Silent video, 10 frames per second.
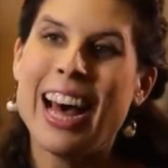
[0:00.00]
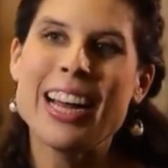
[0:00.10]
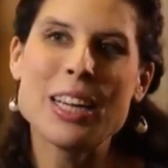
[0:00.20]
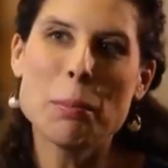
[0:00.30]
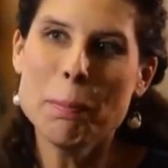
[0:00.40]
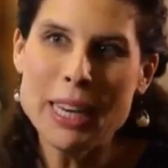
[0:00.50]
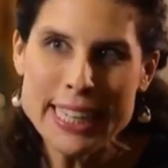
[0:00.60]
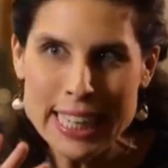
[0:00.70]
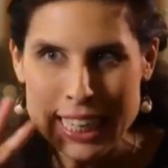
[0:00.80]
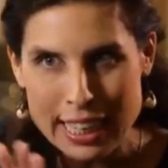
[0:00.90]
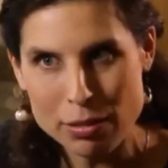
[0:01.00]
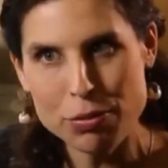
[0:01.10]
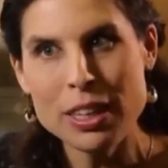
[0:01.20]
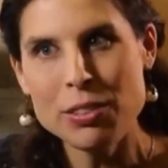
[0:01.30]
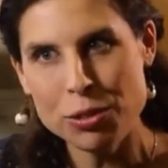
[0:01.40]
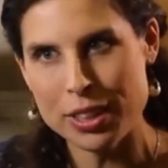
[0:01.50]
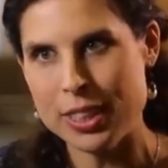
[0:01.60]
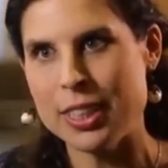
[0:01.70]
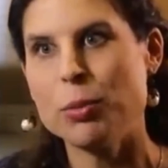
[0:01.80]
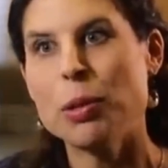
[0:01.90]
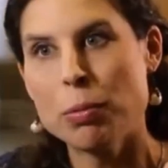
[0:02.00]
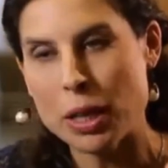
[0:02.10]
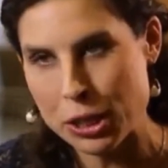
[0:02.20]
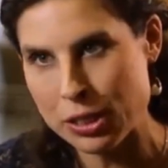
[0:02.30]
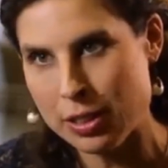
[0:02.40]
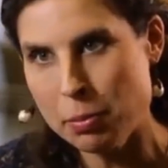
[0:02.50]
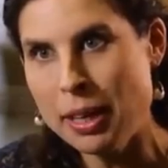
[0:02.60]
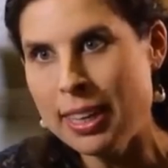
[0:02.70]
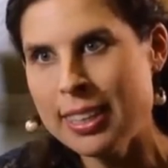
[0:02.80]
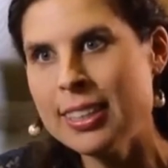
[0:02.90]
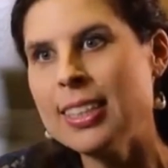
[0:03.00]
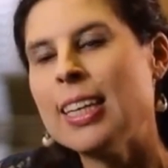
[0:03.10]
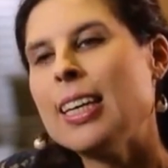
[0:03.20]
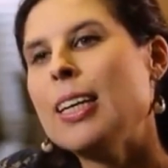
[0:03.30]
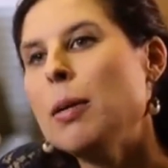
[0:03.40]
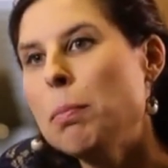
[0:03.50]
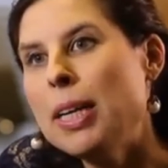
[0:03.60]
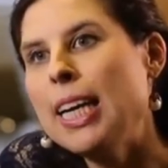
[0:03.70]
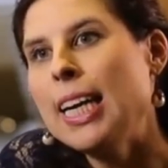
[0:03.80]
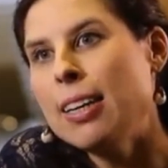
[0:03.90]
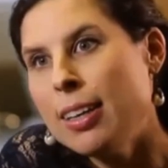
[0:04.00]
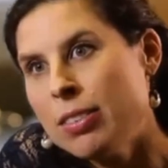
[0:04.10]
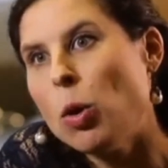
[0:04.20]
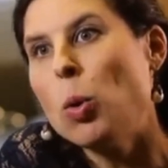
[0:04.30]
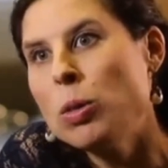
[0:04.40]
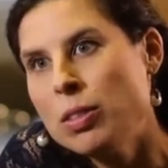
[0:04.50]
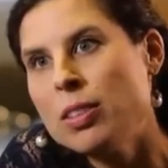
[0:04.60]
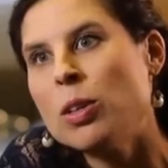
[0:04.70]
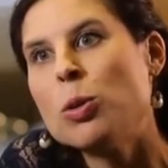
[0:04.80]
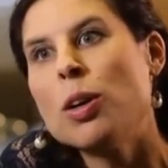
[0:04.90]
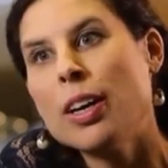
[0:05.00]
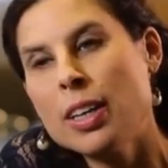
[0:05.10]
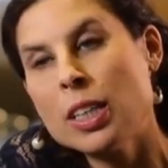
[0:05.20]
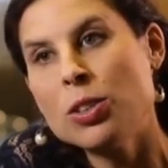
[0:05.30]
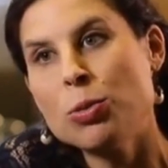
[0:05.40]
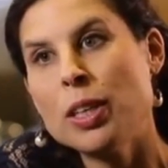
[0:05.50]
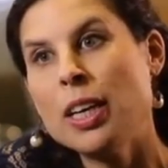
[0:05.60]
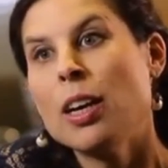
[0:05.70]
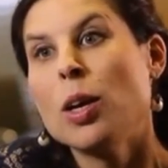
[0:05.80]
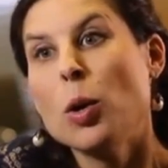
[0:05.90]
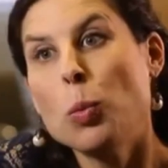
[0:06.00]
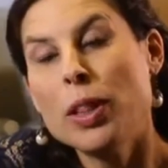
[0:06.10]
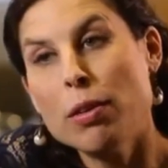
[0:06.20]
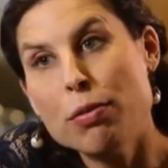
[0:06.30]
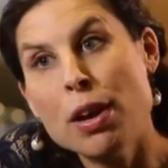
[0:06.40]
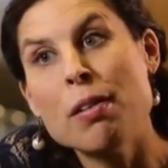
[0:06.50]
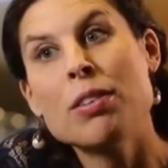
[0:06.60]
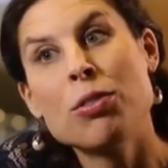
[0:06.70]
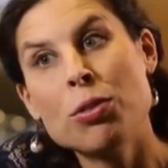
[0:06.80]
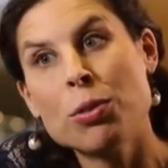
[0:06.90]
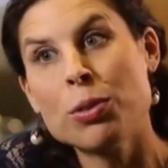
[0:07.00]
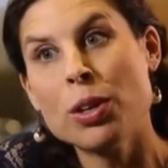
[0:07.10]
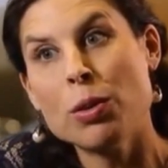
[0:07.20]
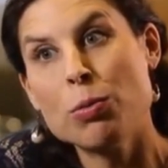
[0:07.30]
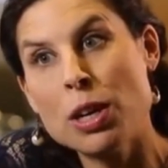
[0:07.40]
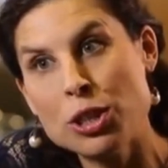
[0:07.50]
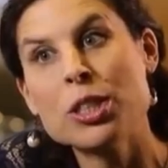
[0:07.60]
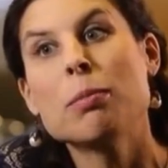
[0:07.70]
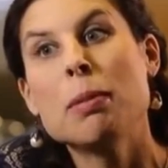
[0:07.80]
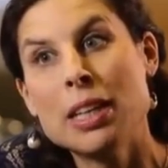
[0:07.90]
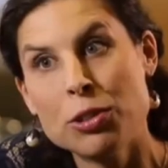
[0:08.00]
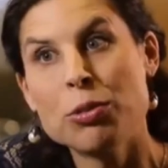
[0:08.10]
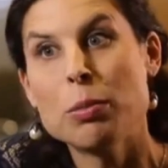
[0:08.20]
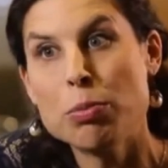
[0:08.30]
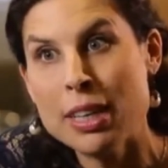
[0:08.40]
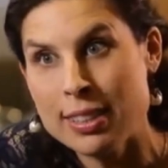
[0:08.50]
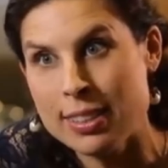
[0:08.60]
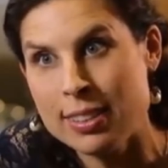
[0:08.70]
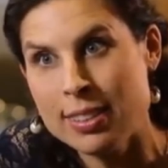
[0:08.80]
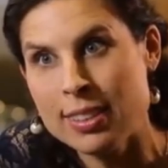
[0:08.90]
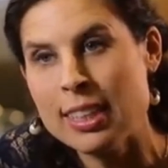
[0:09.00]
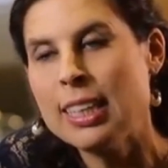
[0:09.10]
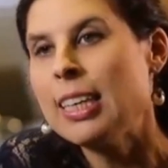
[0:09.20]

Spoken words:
are completely infiltrated with Russian spies, but it is also a country with a very strong Russian military presence.